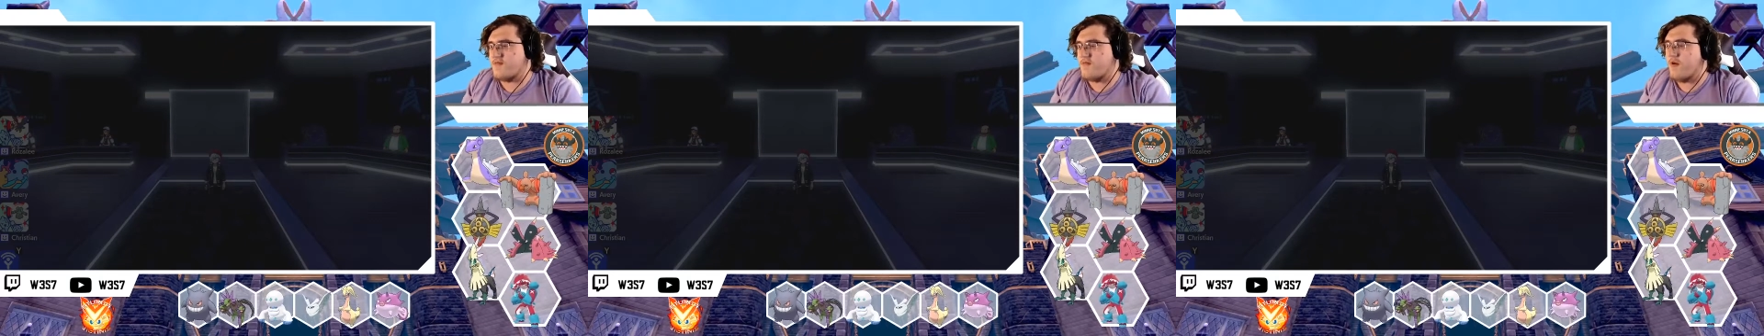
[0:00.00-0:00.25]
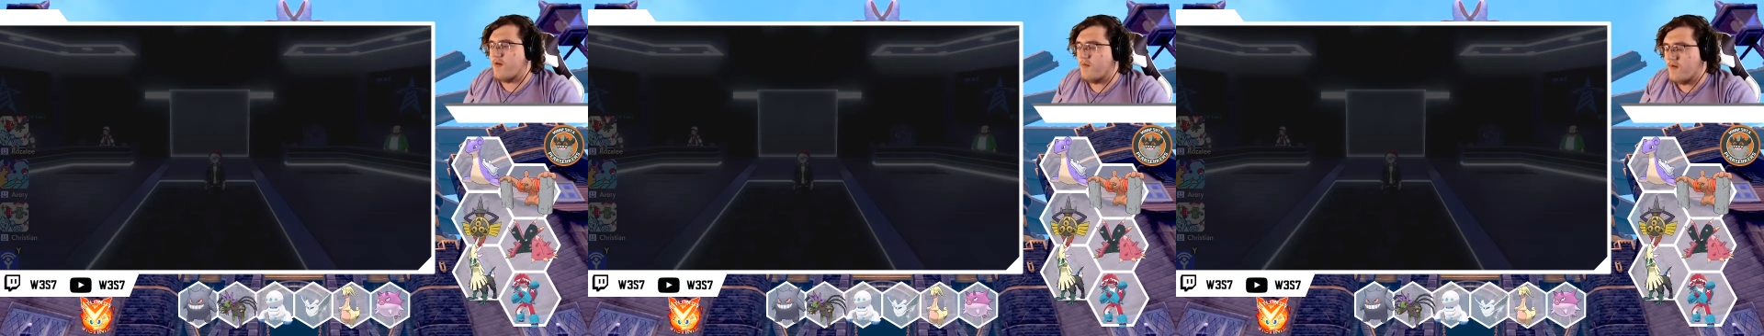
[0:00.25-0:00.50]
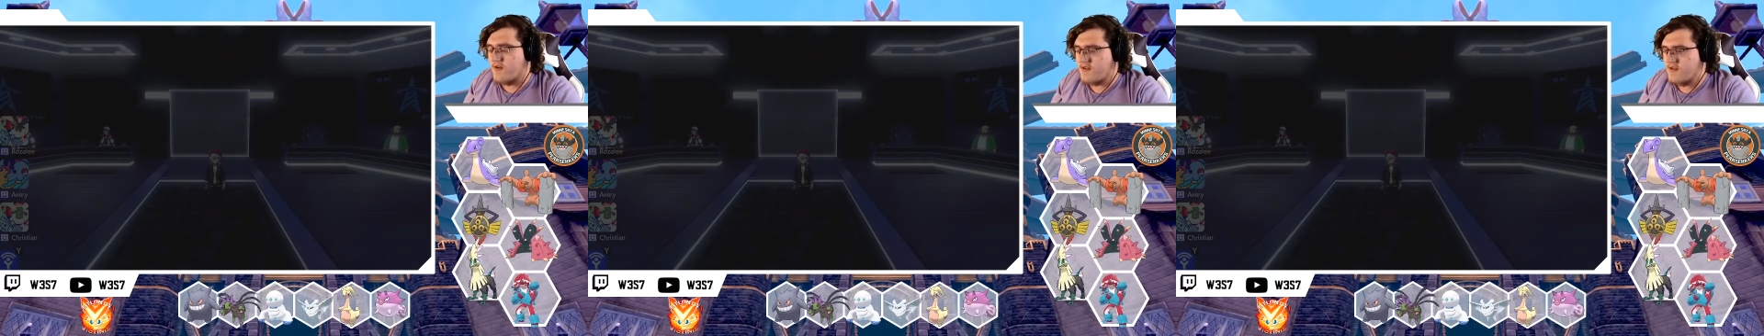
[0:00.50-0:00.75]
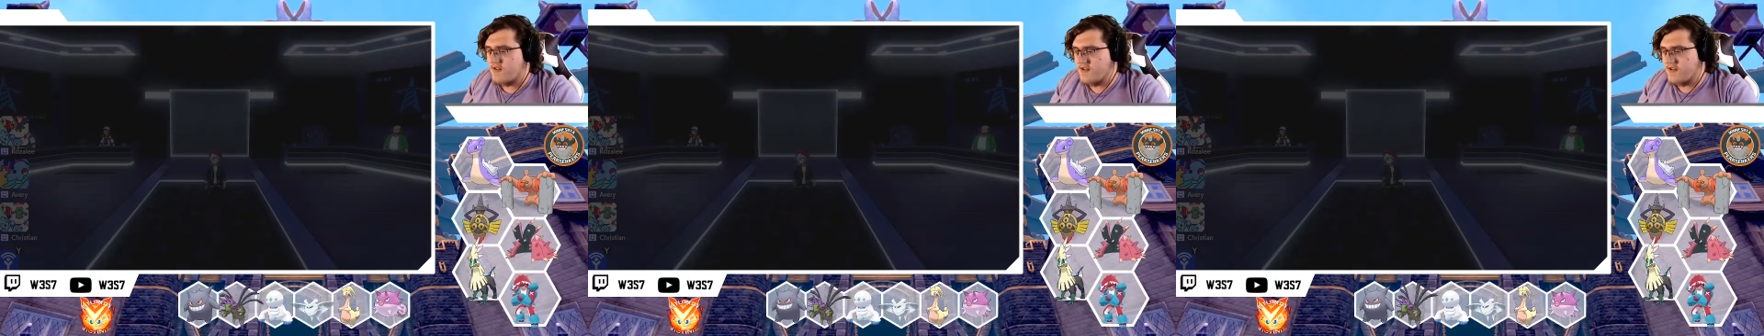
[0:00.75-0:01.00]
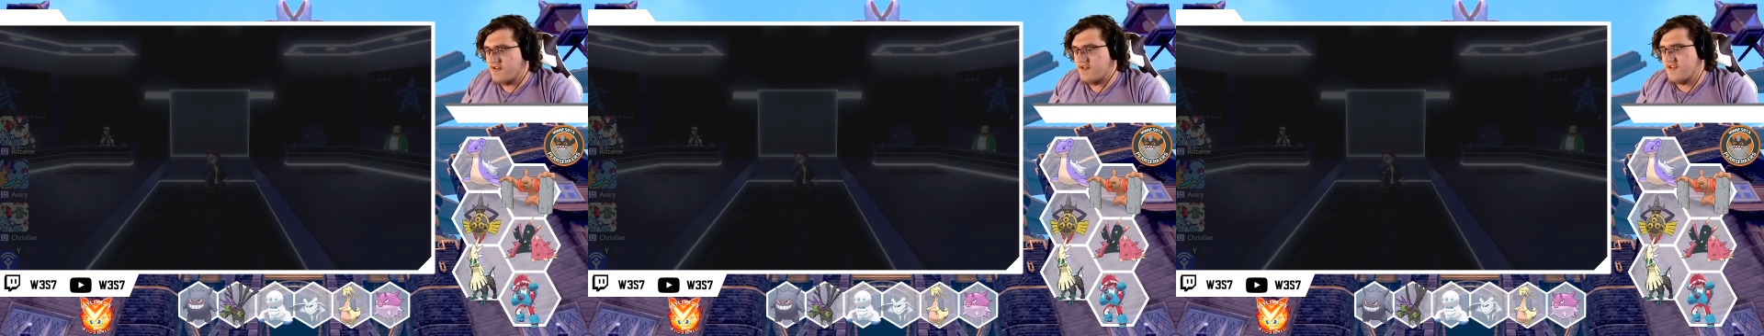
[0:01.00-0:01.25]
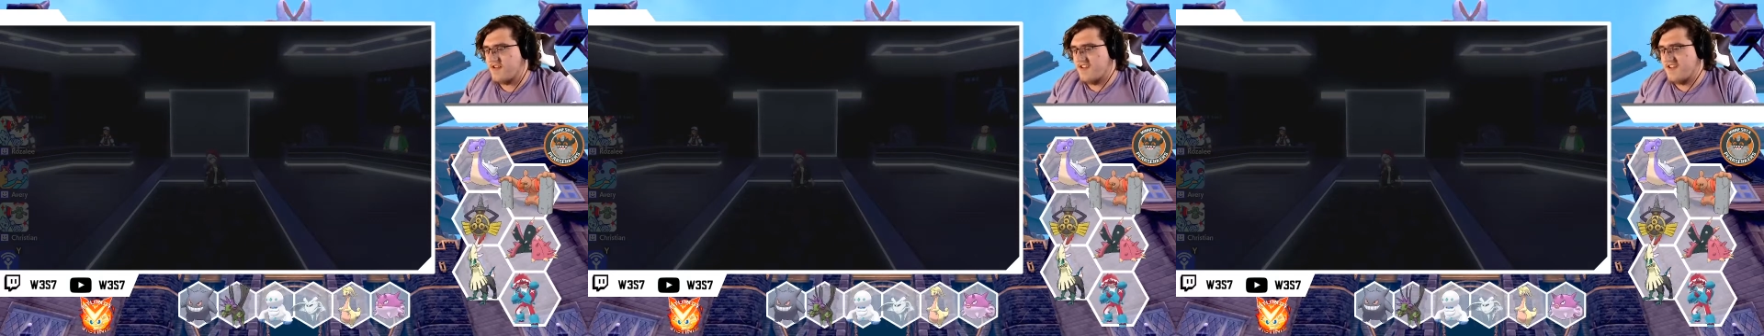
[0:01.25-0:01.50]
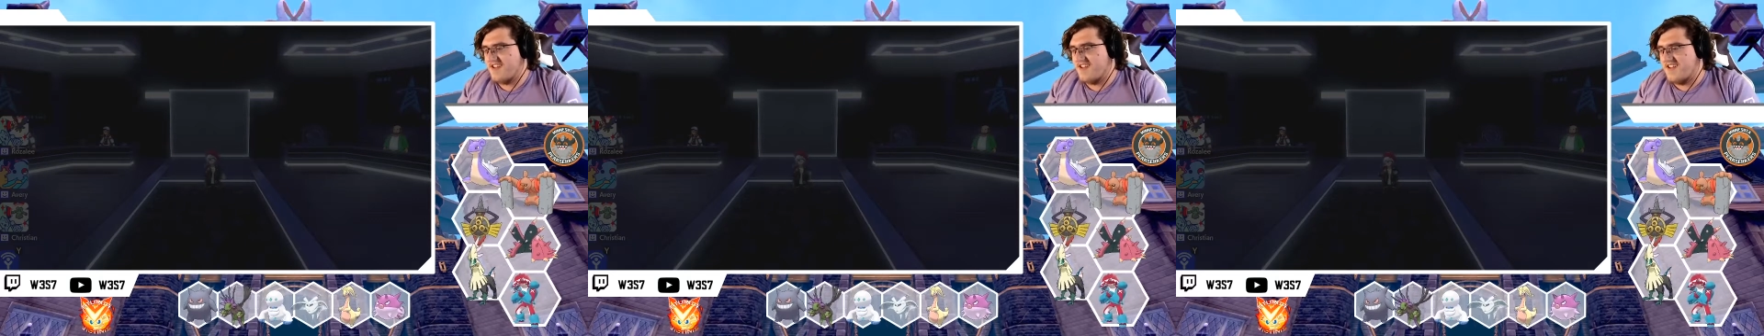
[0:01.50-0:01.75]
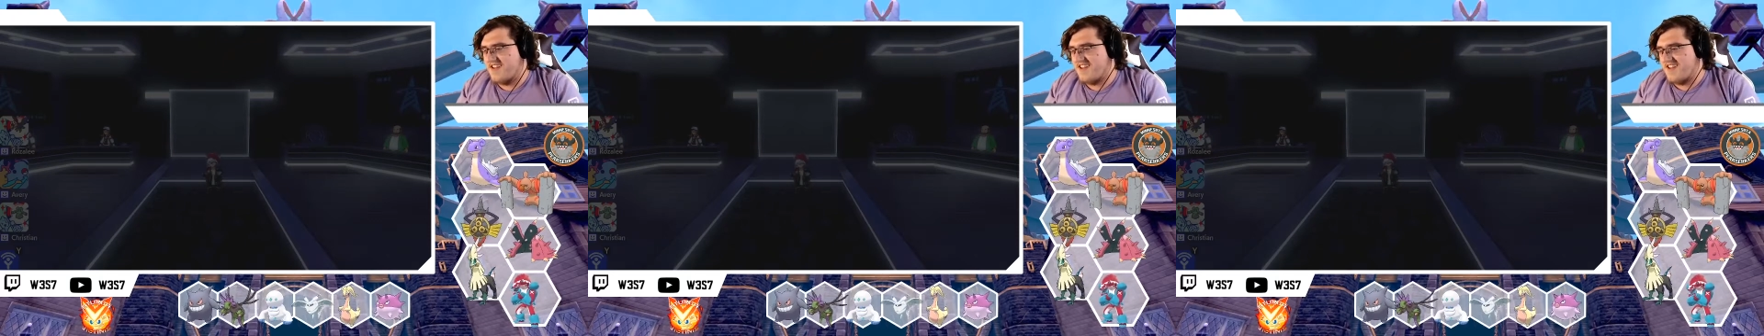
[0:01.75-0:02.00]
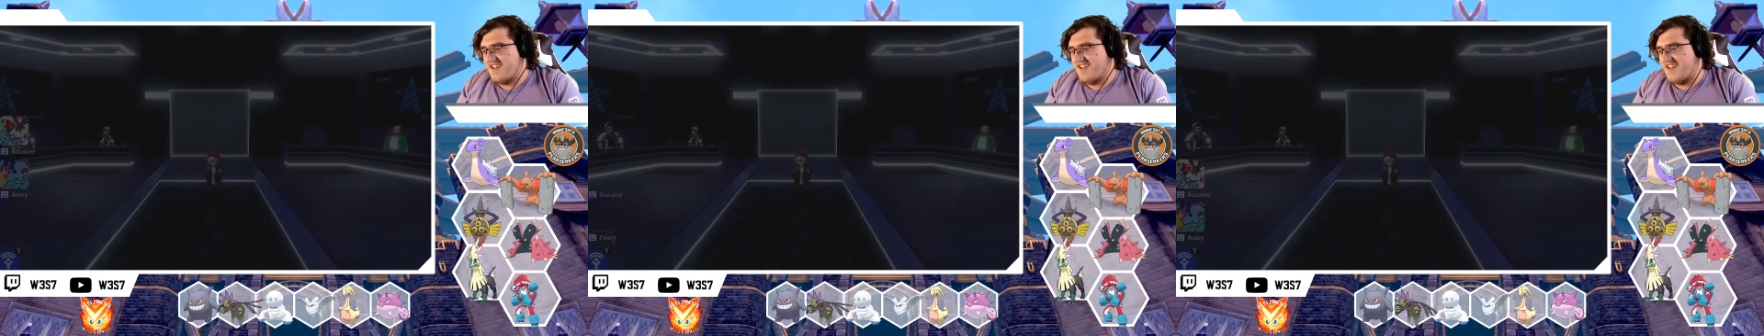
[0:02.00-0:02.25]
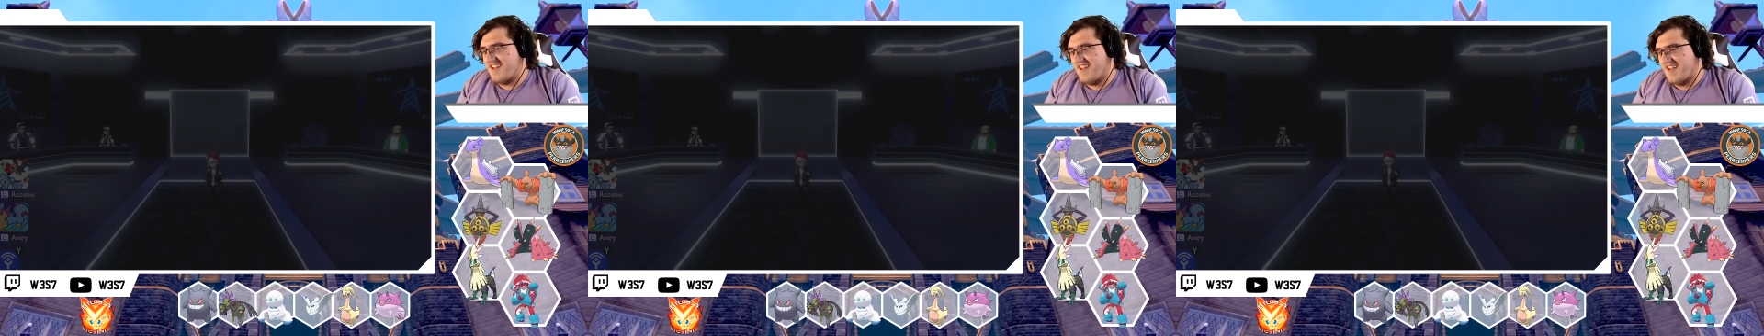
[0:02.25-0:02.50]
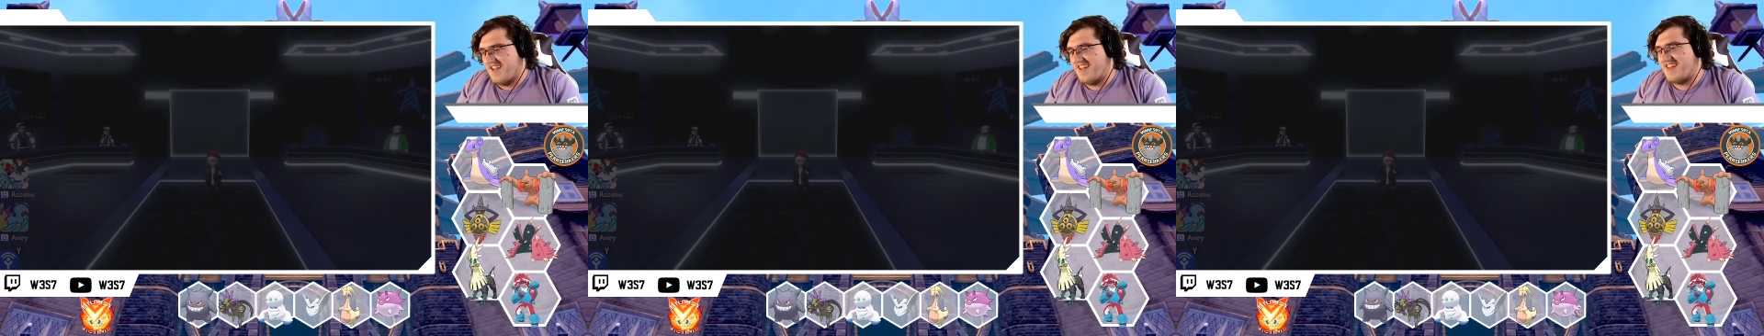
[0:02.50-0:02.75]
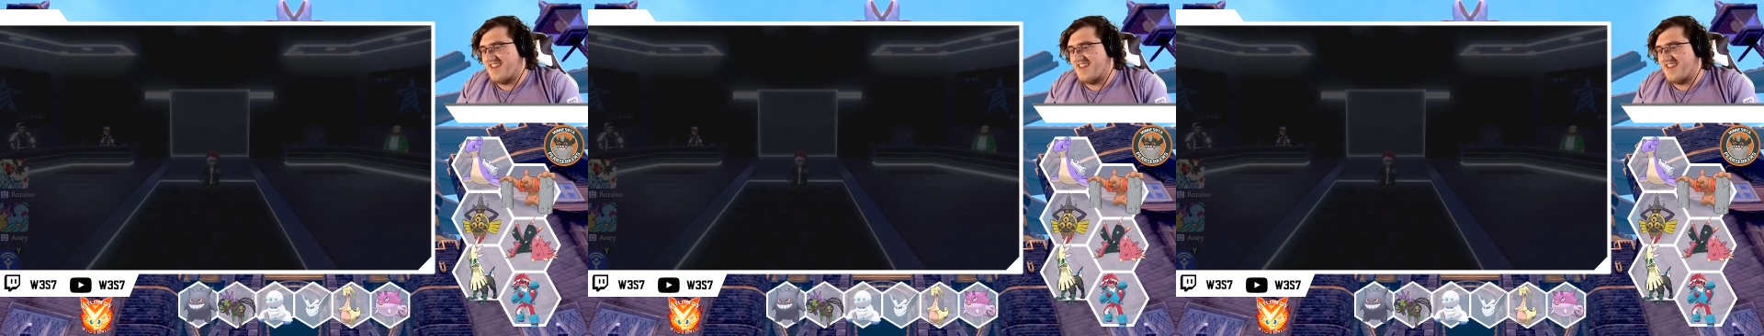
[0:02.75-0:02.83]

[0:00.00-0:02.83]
Pokemon. Yeah. And